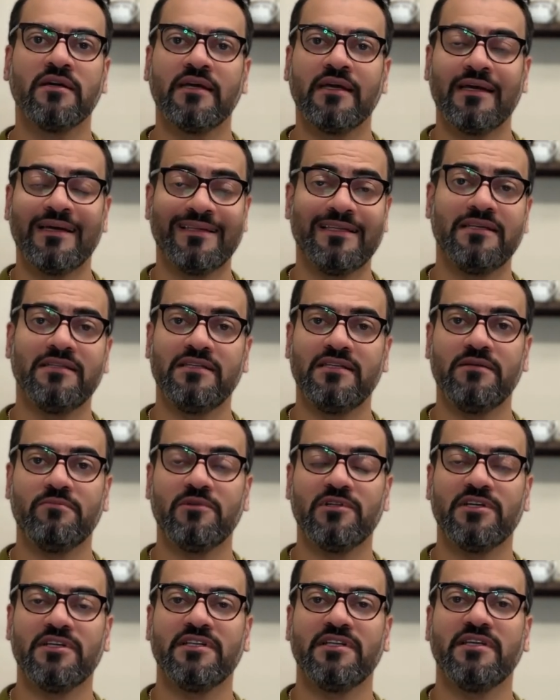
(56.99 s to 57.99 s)
And then deep
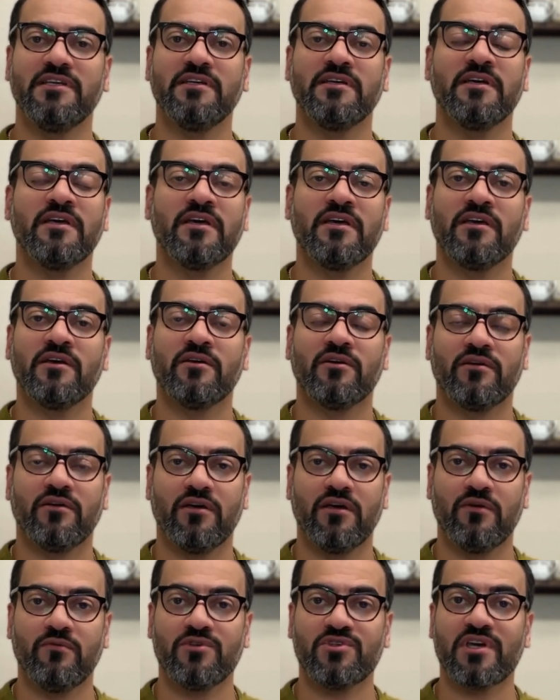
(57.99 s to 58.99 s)
learning,
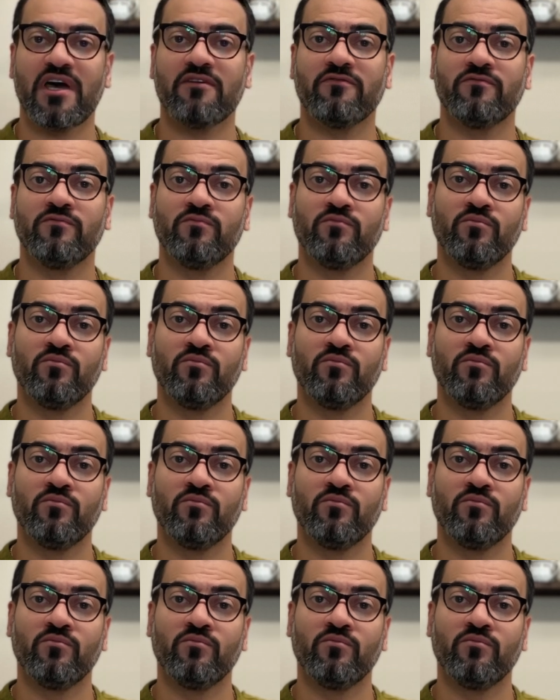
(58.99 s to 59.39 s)
which have